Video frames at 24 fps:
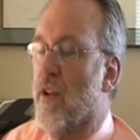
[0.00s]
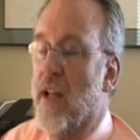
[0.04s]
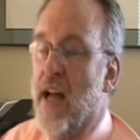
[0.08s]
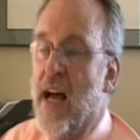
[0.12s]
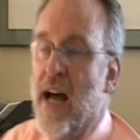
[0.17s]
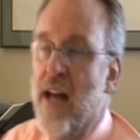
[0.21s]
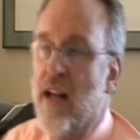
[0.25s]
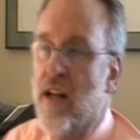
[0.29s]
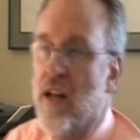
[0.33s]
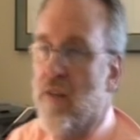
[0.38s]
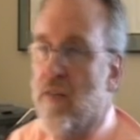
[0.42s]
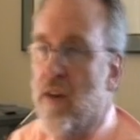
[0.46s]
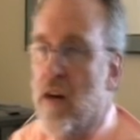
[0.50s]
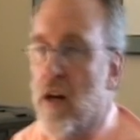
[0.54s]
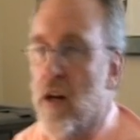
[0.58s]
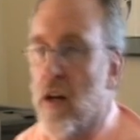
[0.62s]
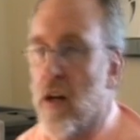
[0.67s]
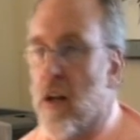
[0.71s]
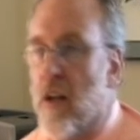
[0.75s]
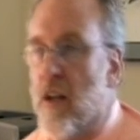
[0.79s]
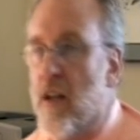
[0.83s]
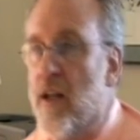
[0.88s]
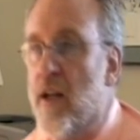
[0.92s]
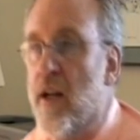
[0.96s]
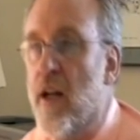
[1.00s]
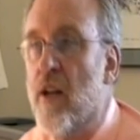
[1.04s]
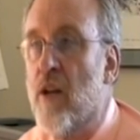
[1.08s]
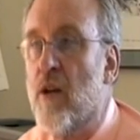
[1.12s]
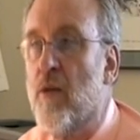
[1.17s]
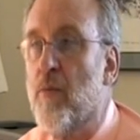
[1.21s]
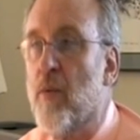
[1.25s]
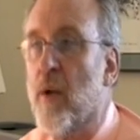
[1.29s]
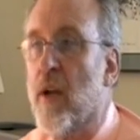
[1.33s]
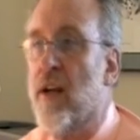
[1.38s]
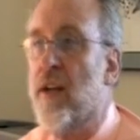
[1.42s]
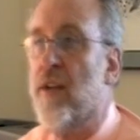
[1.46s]
Latin America than
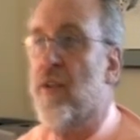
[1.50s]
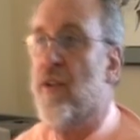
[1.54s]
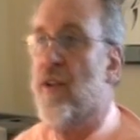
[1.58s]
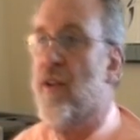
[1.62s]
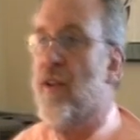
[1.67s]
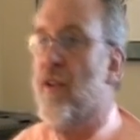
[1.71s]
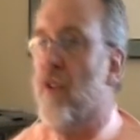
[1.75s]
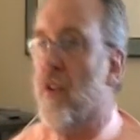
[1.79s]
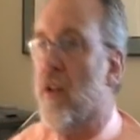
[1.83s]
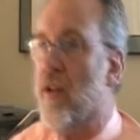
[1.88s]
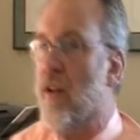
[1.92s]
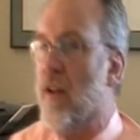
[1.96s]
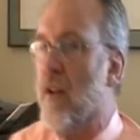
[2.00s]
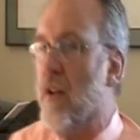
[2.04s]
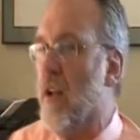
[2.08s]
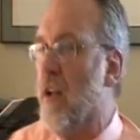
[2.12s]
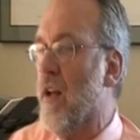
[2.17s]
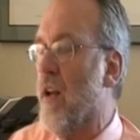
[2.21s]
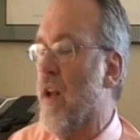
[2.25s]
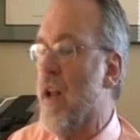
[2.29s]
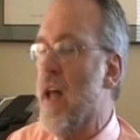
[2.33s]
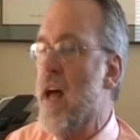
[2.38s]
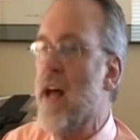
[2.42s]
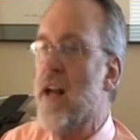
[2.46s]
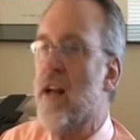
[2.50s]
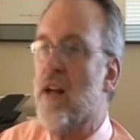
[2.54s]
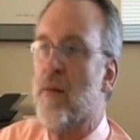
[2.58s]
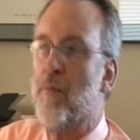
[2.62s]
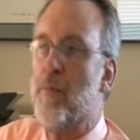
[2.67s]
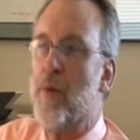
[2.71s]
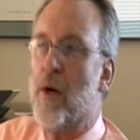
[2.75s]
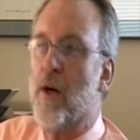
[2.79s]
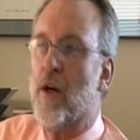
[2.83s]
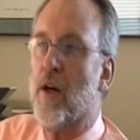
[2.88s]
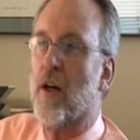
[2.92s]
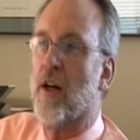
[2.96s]
other places, and in Latin
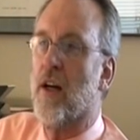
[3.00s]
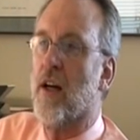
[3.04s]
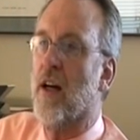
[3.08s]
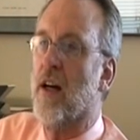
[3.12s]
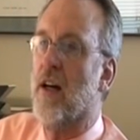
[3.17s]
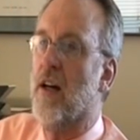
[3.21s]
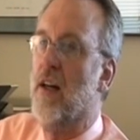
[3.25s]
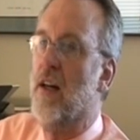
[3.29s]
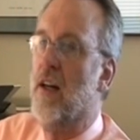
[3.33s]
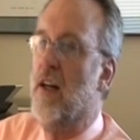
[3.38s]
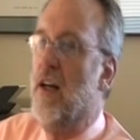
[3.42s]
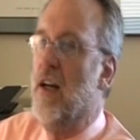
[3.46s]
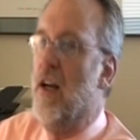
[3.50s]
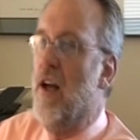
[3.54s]
America